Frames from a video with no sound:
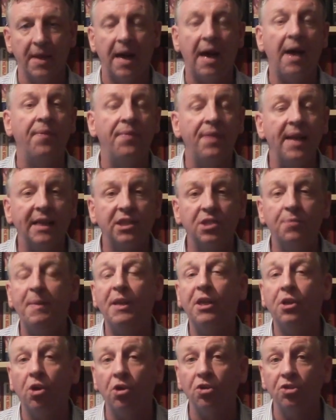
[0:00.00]
And that's
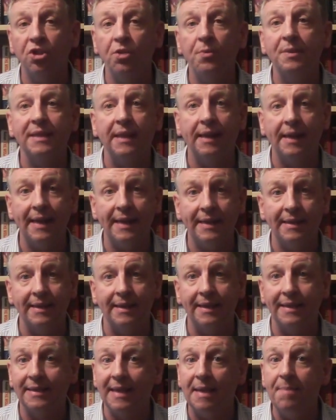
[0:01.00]
because he was
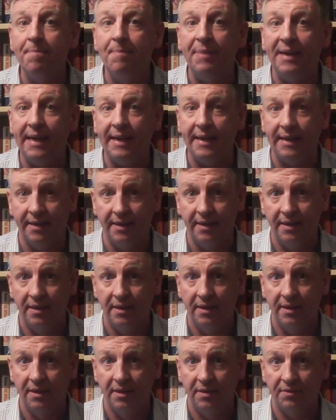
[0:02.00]
elected as MP
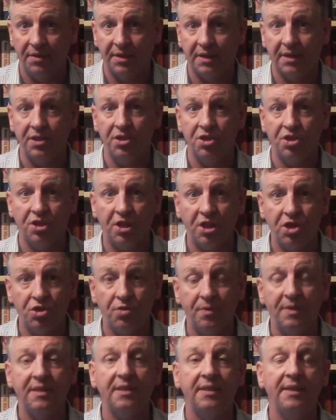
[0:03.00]
for the
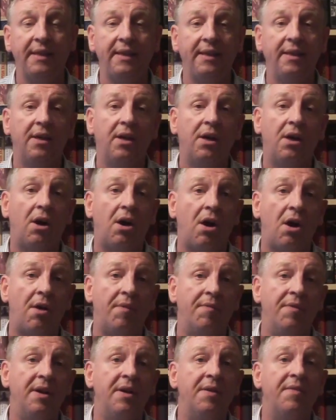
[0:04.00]
constituency
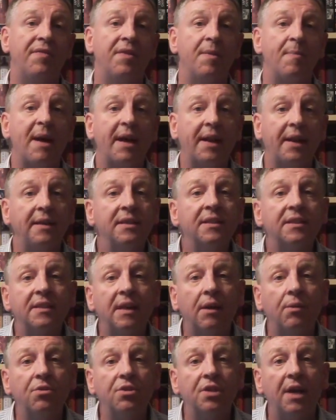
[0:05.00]
of Fermanagh and
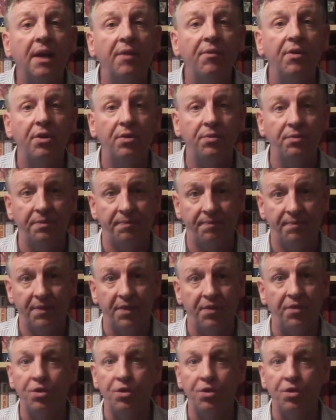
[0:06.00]
South Tyrone.